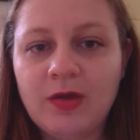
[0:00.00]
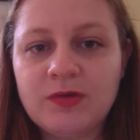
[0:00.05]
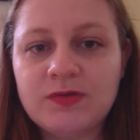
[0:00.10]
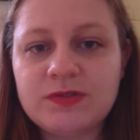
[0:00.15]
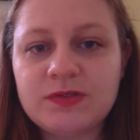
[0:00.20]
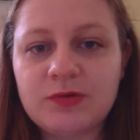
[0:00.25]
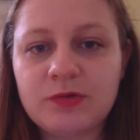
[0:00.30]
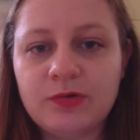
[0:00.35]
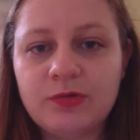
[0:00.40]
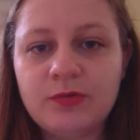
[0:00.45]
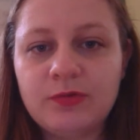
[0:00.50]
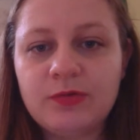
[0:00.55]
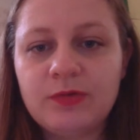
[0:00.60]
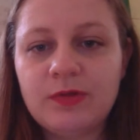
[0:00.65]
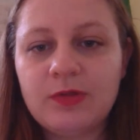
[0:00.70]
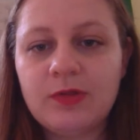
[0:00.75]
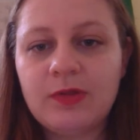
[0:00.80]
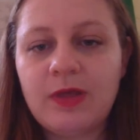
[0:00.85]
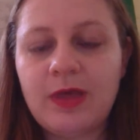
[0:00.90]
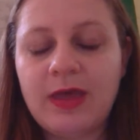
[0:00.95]
So
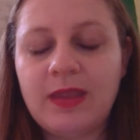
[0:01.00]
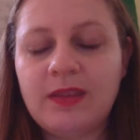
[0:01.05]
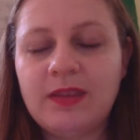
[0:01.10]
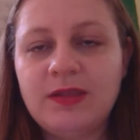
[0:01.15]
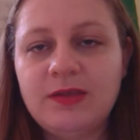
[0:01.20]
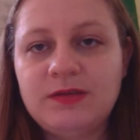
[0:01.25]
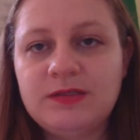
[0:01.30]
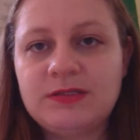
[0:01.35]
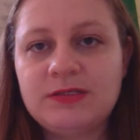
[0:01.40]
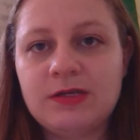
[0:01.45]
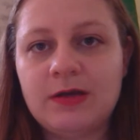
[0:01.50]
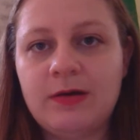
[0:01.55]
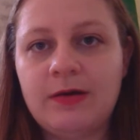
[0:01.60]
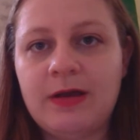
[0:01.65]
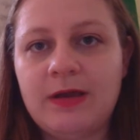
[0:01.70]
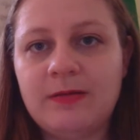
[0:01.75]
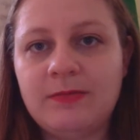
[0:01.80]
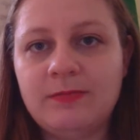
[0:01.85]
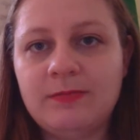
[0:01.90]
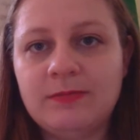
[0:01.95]
at this
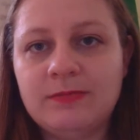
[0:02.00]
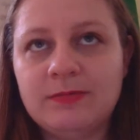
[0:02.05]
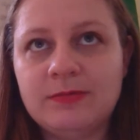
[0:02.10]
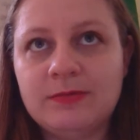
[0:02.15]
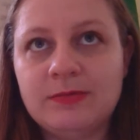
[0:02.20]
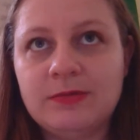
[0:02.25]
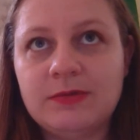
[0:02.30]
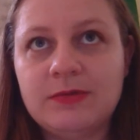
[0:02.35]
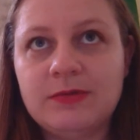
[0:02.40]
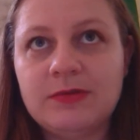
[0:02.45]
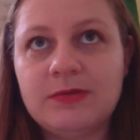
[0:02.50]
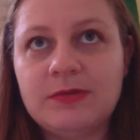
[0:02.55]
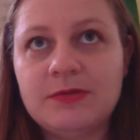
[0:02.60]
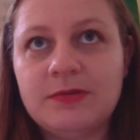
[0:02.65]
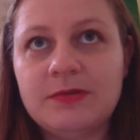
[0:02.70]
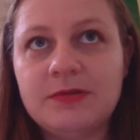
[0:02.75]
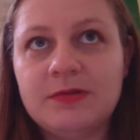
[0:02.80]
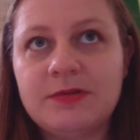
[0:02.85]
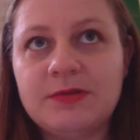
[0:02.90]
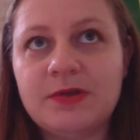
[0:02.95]
time,
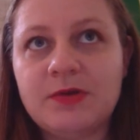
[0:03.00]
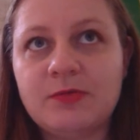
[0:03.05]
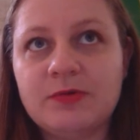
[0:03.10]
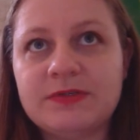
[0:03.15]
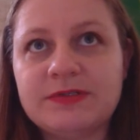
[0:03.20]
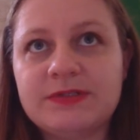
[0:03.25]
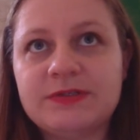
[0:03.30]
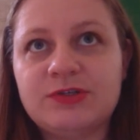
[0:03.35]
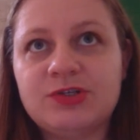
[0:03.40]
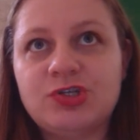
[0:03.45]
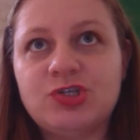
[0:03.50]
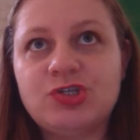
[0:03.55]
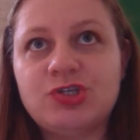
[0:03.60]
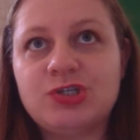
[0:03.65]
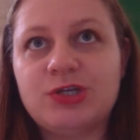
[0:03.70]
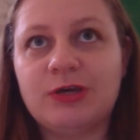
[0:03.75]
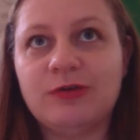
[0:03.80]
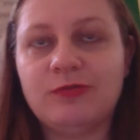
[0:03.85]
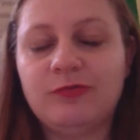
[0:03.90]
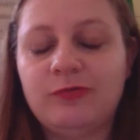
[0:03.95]
there was a
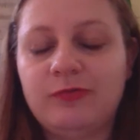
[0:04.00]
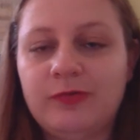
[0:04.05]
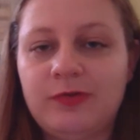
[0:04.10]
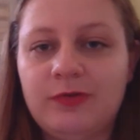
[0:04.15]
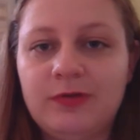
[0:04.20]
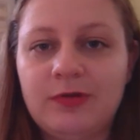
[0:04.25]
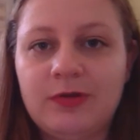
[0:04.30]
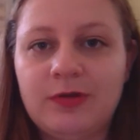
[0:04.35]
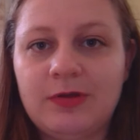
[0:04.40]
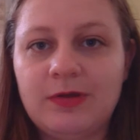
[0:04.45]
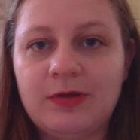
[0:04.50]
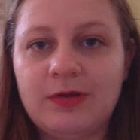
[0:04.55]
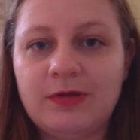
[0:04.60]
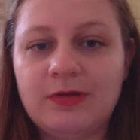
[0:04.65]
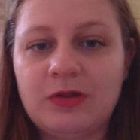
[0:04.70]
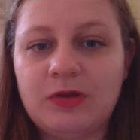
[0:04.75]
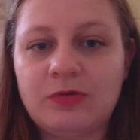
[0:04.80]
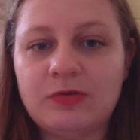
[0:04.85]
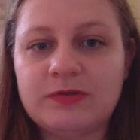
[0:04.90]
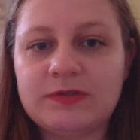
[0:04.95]
shift.
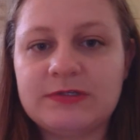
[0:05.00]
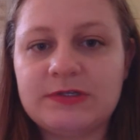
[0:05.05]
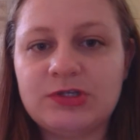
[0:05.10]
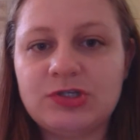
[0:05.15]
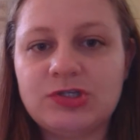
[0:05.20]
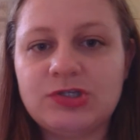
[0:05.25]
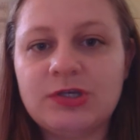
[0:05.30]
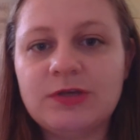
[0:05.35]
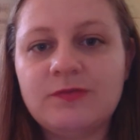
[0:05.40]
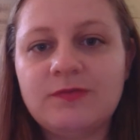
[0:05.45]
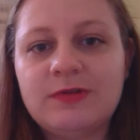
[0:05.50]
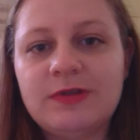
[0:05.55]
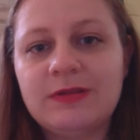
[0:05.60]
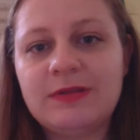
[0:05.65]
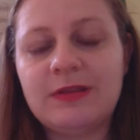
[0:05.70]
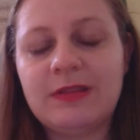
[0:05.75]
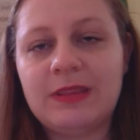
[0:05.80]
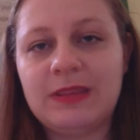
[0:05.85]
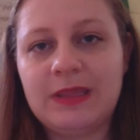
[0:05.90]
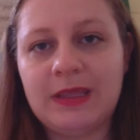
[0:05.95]
There was a shift in
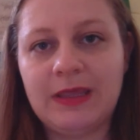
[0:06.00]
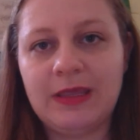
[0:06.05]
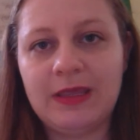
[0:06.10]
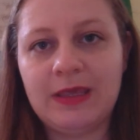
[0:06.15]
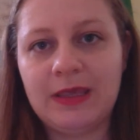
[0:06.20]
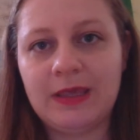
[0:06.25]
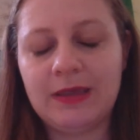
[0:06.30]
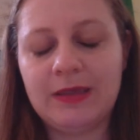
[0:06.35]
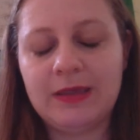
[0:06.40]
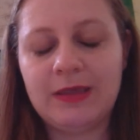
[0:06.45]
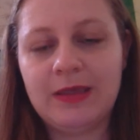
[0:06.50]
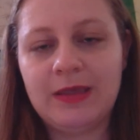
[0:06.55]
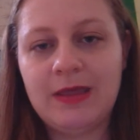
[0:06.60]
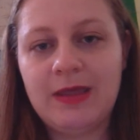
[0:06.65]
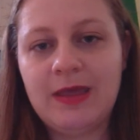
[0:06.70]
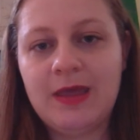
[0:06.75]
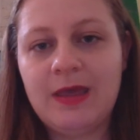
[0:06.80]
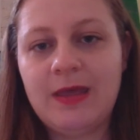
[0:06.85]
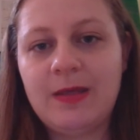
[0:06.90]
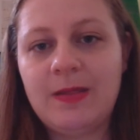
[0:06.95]
the thinking.
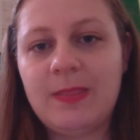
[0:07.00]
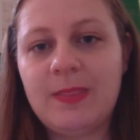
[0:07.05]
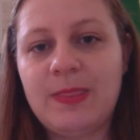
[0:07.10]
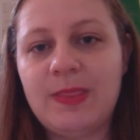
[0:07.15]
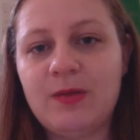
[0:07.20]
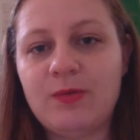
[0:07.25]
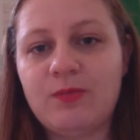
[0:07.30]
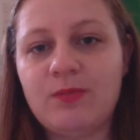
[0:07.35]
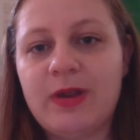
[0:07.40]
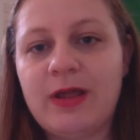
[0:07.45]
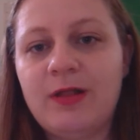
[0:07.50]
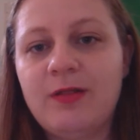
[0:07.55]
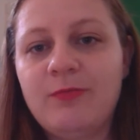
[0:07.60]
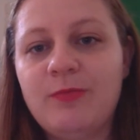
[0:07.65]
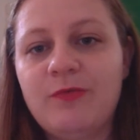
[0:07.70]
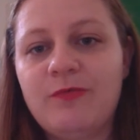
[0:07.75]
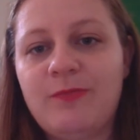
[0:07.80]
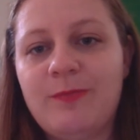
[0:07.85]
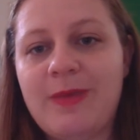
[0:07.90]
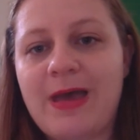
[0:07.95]
The
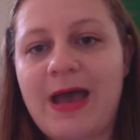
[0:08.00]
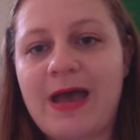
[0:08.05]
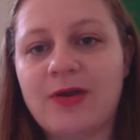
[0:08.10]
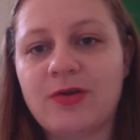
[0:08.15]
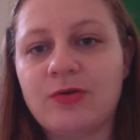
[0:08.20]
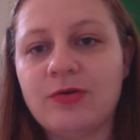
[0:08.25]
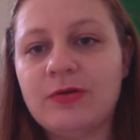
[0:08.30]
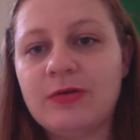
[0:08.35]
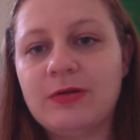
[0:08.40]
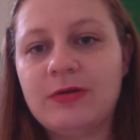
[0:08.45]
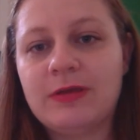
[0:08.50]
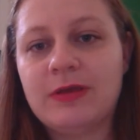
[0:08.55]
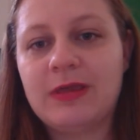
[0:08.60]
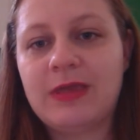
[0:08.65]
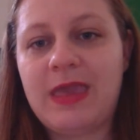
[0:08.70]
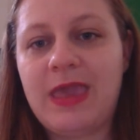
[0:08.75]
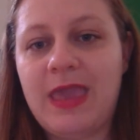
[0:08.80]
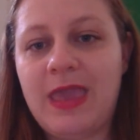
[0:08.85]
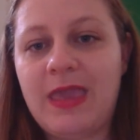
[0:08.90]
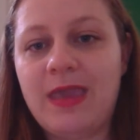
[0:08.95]
realm of matter
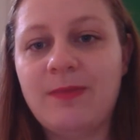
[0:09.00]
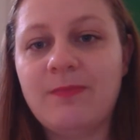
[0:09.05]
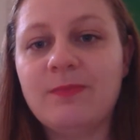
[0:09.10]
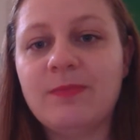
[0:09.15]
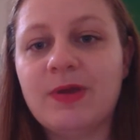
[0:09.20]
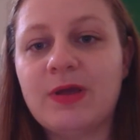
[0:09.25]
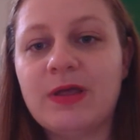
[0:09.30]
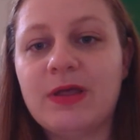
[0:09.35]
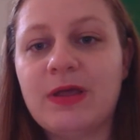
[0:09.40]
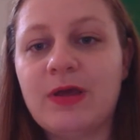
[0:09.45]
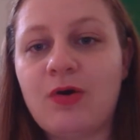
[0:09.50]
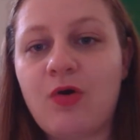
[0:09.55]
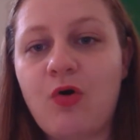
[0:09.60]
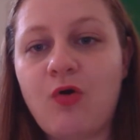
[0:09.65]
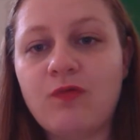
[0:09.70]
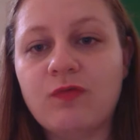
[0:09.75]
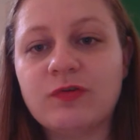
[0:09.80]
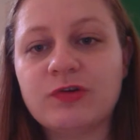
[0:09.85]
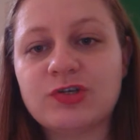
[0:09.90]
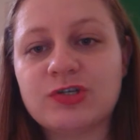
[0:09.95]
came,
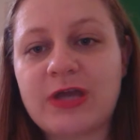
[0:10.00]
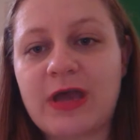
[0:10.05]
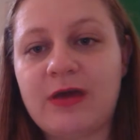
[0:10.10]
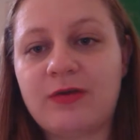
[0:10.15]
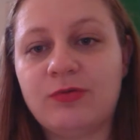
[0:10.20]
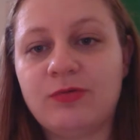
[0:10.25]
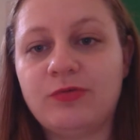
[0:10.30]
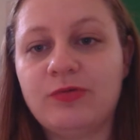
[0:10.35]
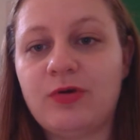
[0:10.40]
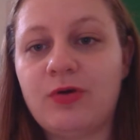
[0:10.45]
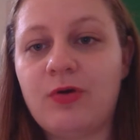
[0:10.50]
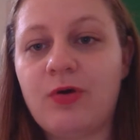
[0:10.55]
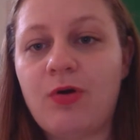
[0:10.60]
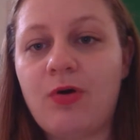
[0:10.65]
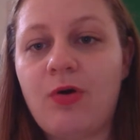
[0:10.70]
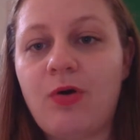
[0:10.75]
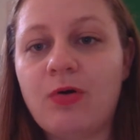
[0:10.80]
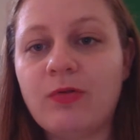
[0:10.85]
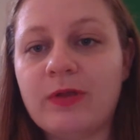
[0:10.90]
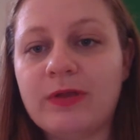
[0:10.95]
overshadowed
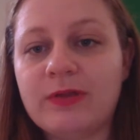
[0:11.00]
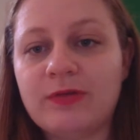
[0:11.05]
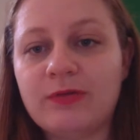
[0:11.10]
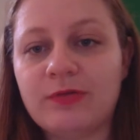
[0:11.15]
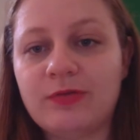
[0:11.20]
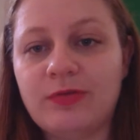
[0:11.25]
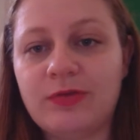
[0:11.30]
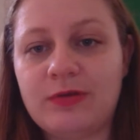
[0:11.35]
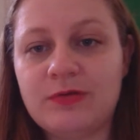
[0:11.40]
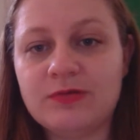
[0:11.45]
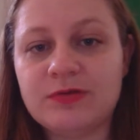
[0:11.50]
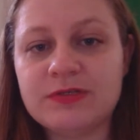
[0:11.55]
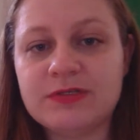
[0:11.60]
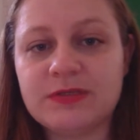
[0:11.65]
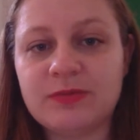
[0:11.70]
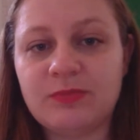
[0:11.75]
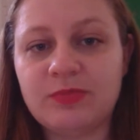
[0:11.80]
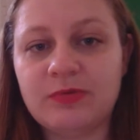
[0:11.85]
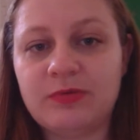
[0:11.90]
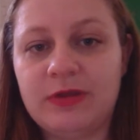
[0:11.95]
all other
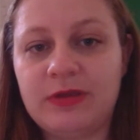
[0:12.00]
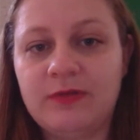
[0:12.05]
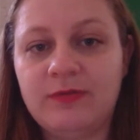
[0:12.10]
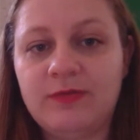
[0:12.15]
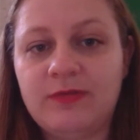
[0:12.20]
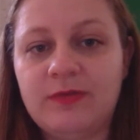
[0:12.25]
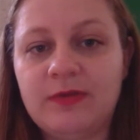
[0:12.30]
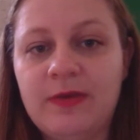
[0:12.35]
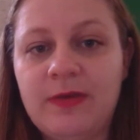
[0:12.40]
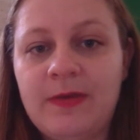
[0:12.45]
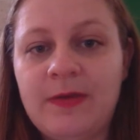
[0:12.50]
theories and beliefs.